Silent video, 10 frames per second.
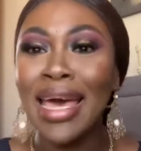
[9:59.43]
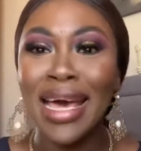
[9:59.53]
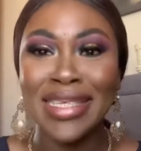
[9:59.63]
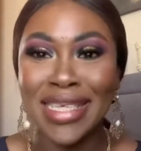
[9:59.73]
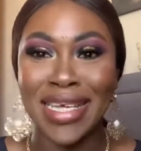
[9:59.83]

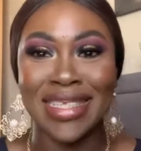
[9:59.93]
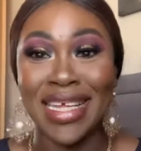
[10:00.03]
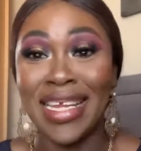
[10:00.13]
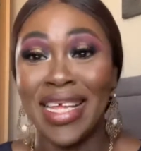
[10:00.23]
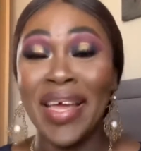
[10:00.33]
I just can't
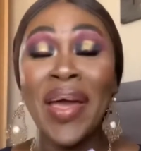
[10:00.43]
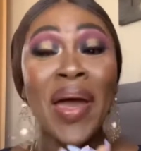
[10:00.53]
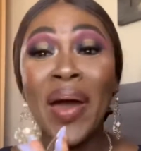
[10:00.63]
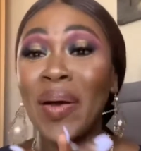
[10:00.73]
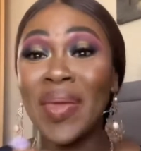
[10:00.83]
stand it.
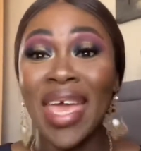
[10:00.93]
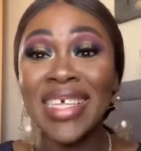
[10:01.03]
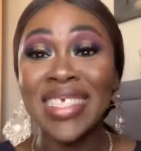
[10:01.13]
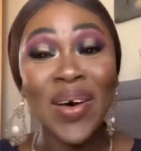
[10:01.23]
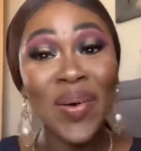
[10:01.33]
Oh yeah,
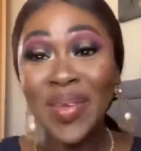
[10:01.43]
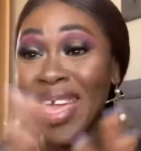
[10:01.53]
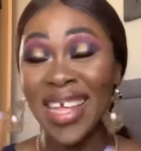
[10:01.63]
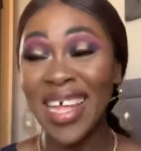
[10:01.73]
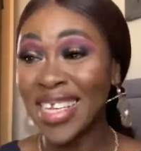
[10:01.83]
so
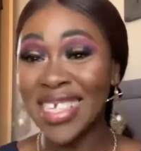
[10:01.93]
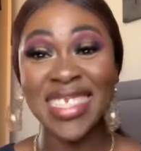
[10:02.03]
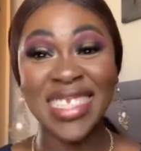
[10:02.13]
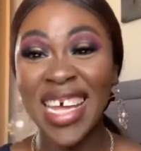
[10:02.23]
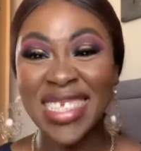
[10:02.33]
yeah, that
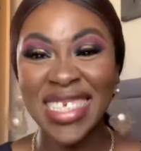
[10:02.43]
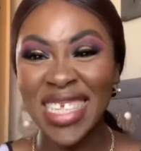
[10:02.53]
is